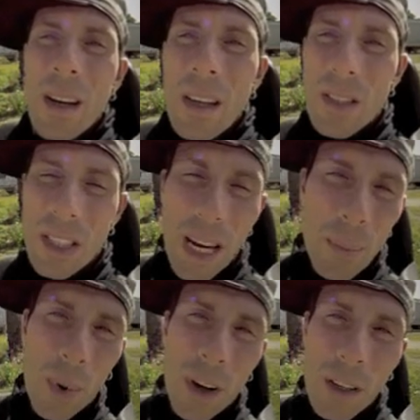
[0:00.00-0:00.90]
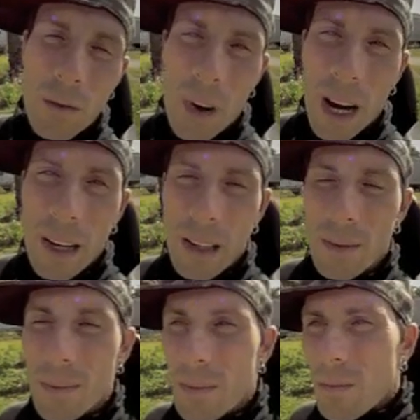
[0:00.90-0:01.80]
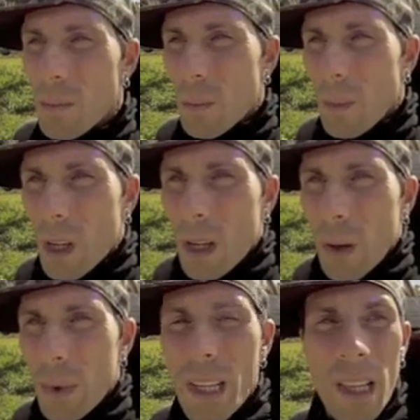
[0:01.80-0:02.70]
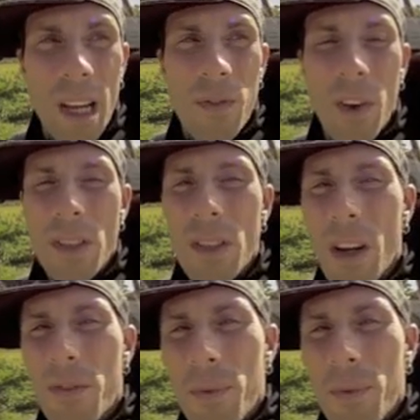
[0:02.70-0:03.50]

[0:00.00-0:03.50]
skateboarding, riding. We did a lot of fun stuff.